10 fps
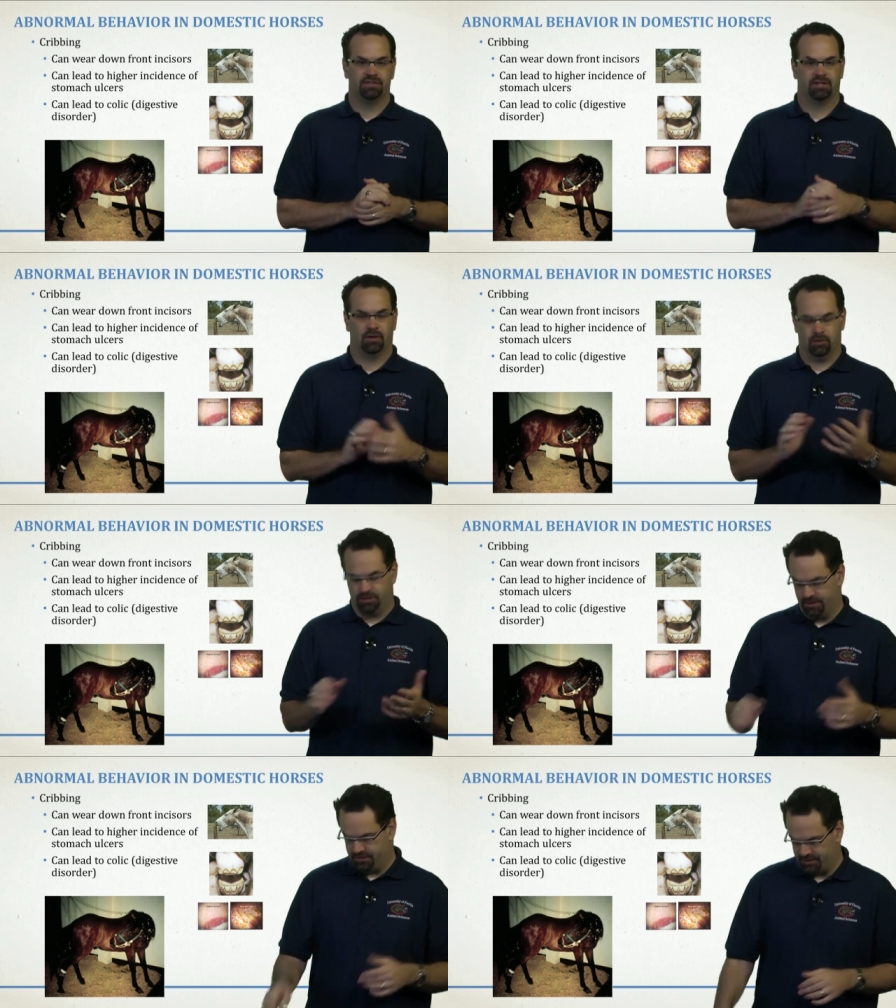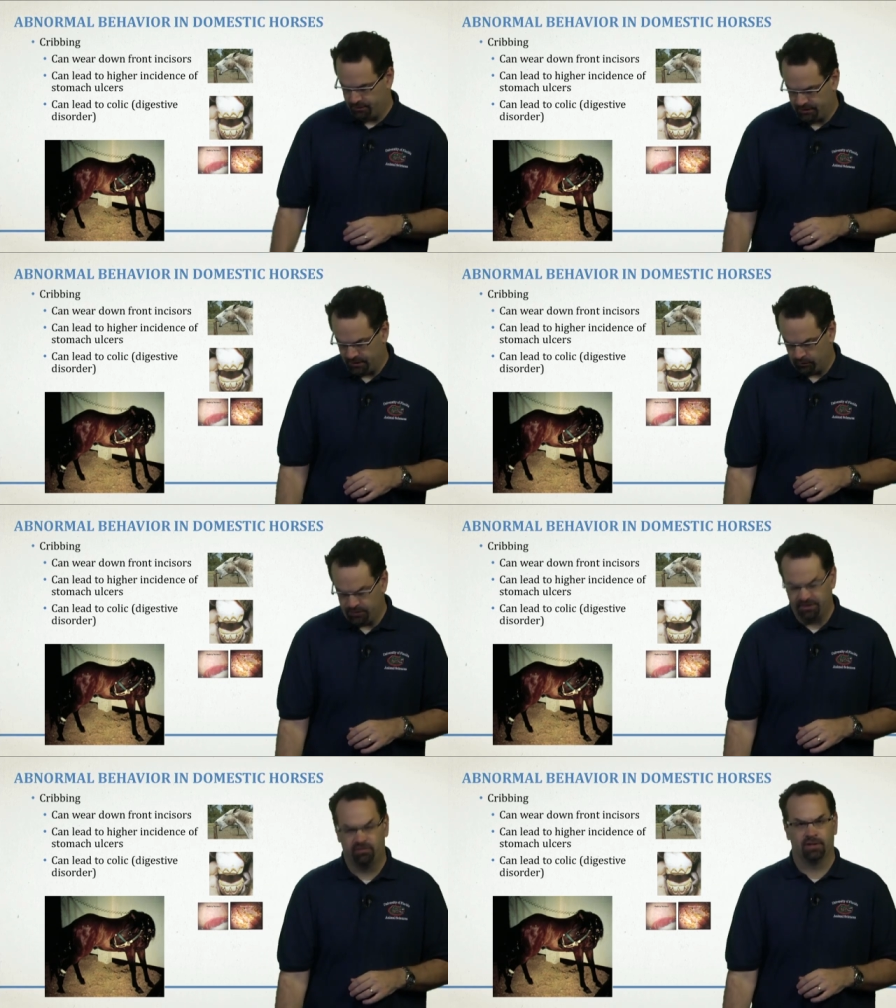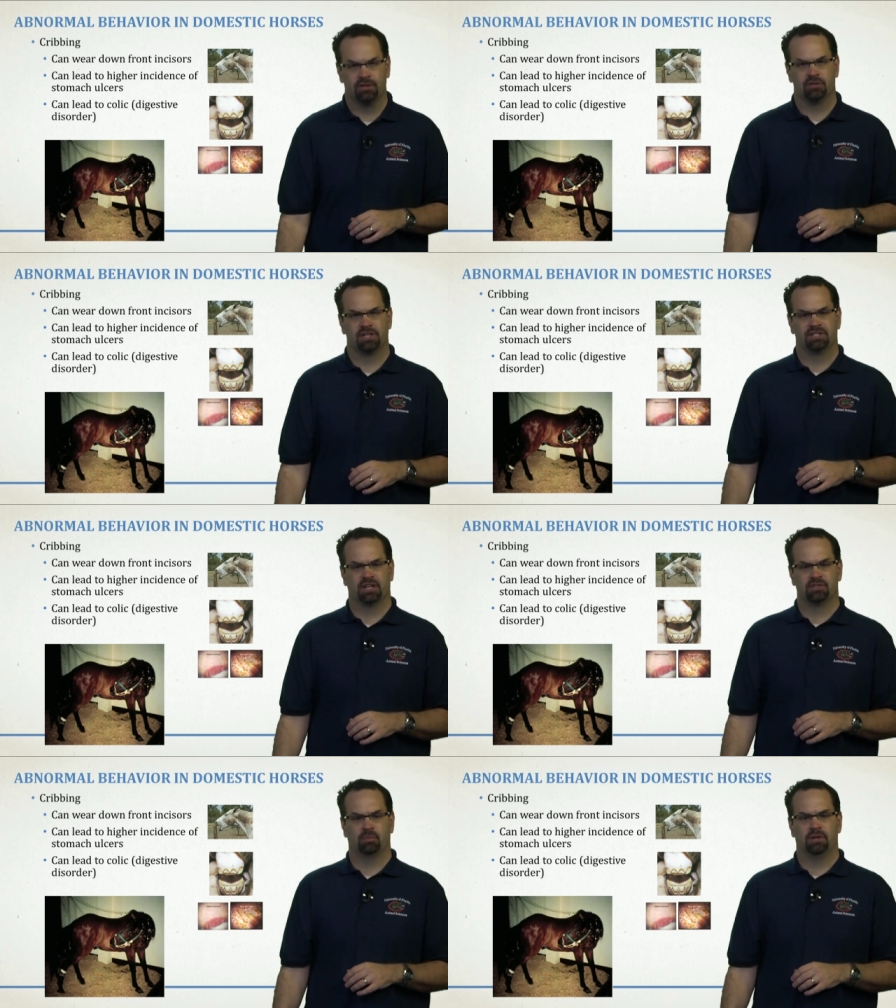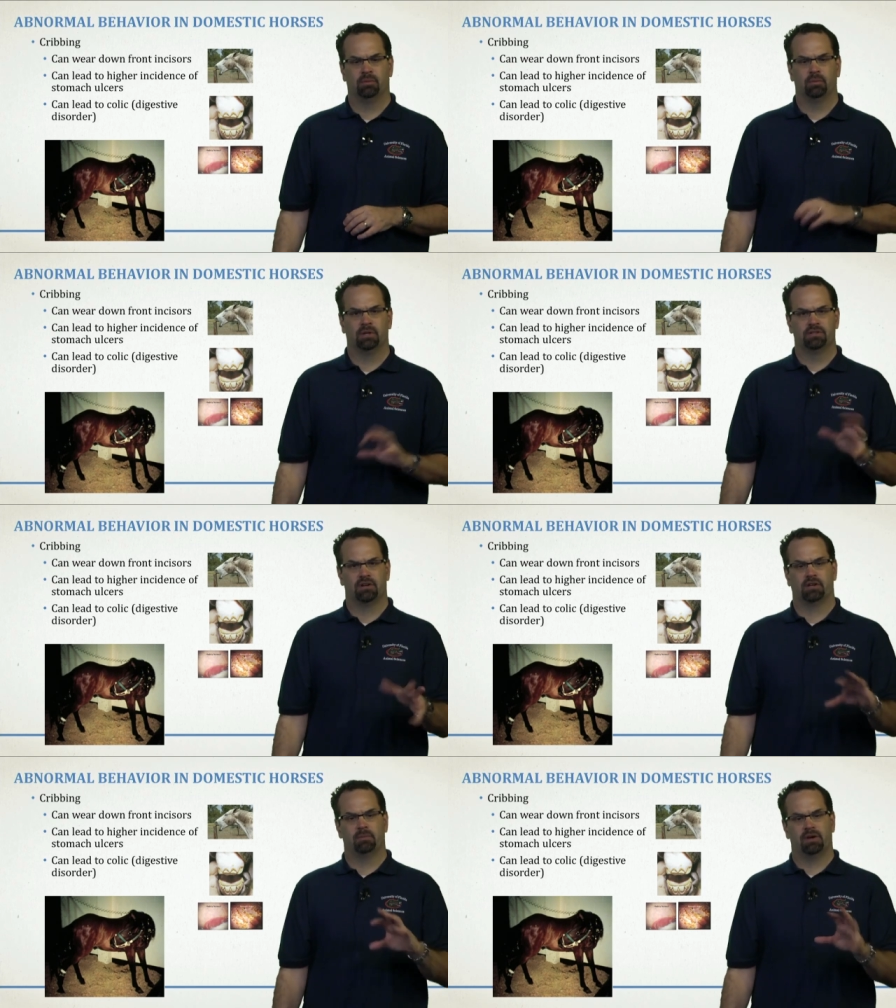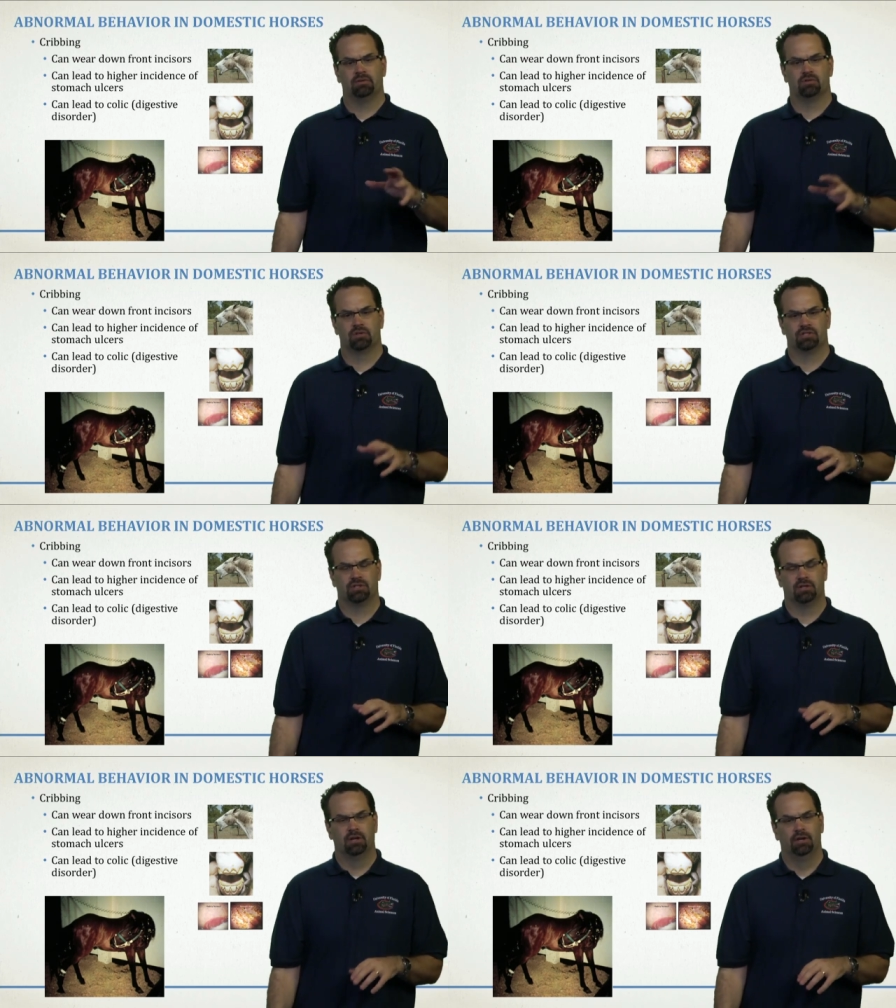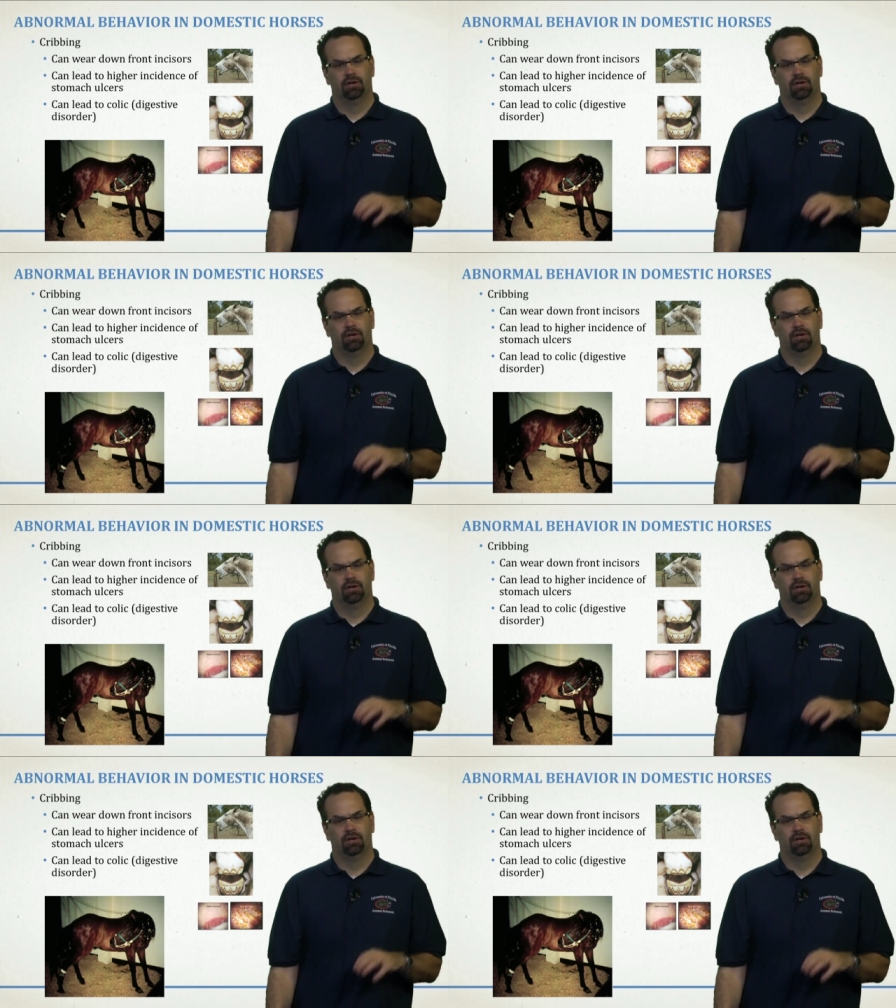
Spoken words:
So it's something that we'll definitely address next week when we talk about nutrition.